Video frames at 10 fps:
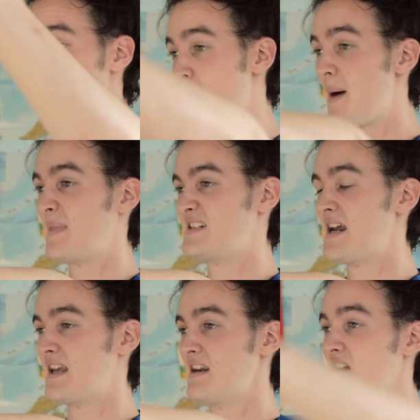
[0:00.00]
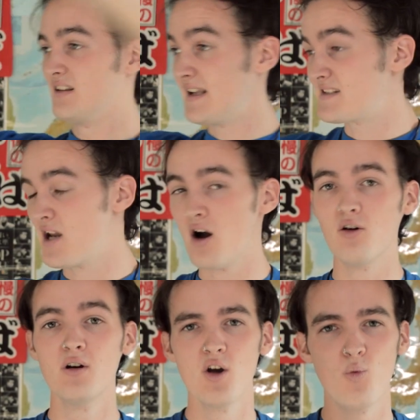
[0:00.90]
Bought my ticket. Let's
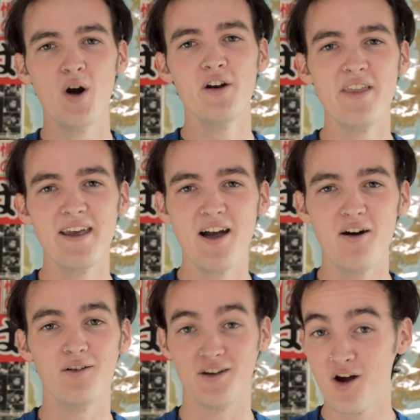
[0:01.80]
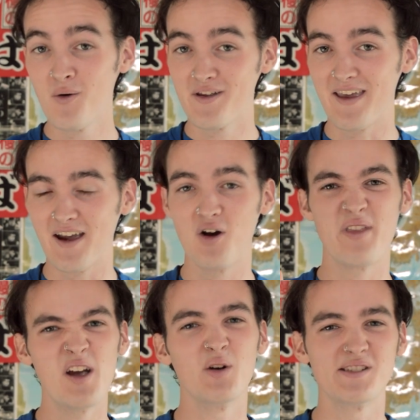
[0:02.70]
go. Where do they go? You know where they go.
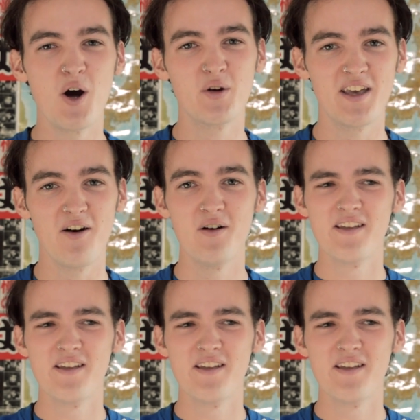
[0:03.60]
They go to Tokyo.